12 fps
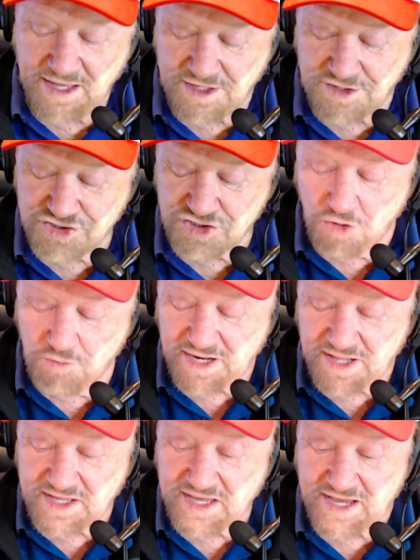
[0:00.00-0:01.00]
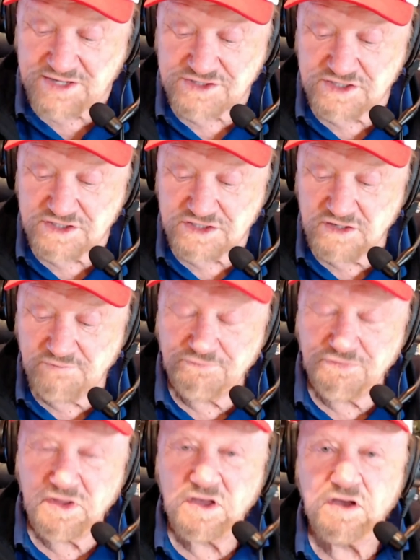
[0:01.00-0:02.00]
in so many cases
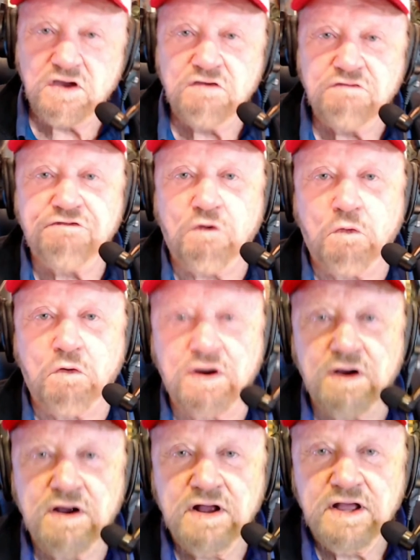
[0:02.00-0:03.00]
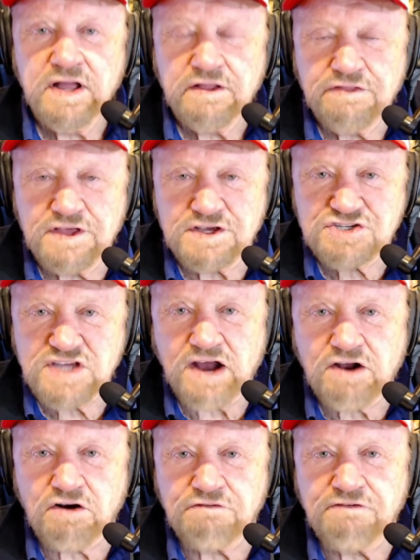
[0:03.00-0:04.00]
for the
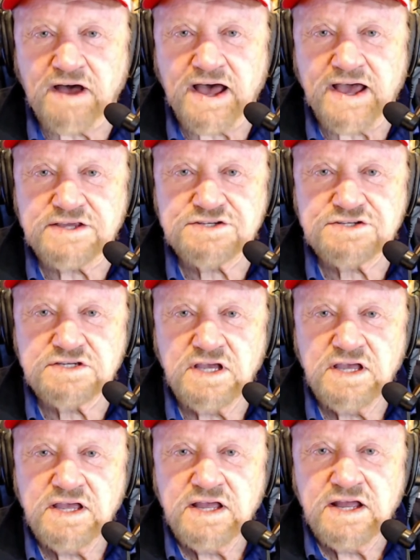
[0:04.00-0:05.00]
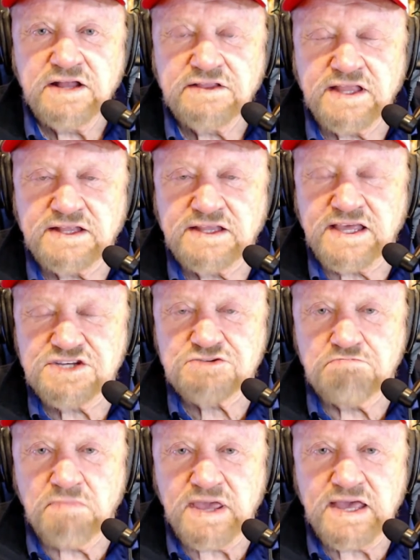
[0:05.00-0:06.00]
sacrifice that
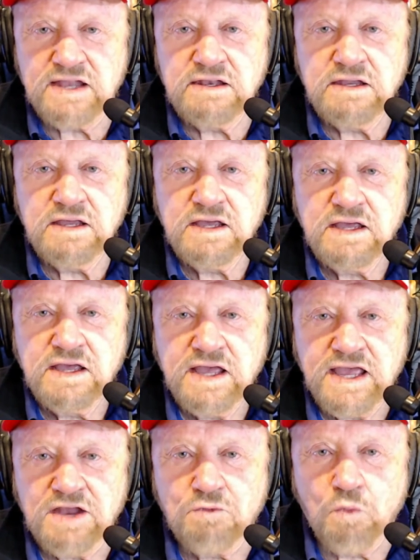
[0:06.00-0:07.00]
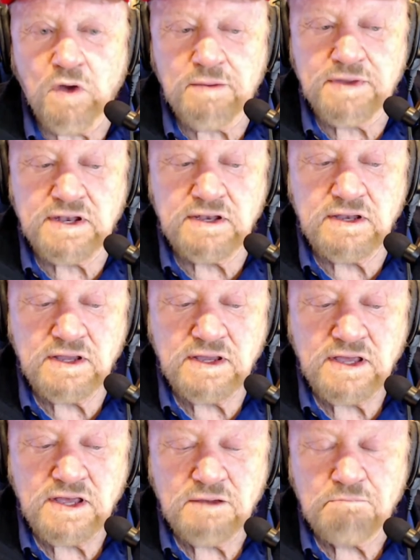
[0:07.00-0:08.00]
these men and women,
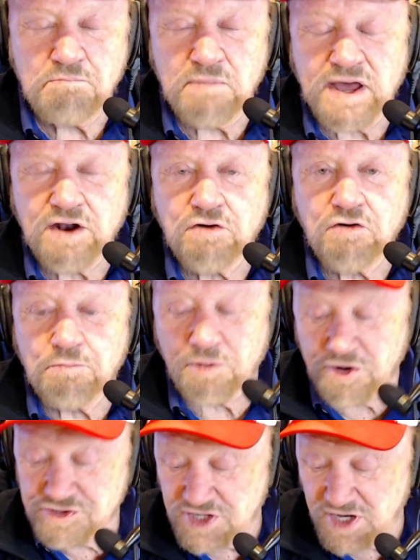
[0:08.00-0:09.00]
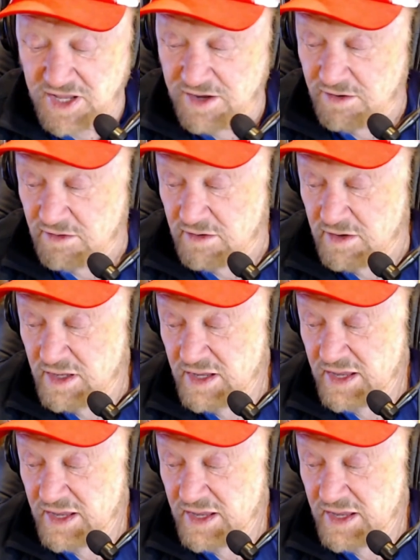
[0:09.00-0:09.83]
medical personnel,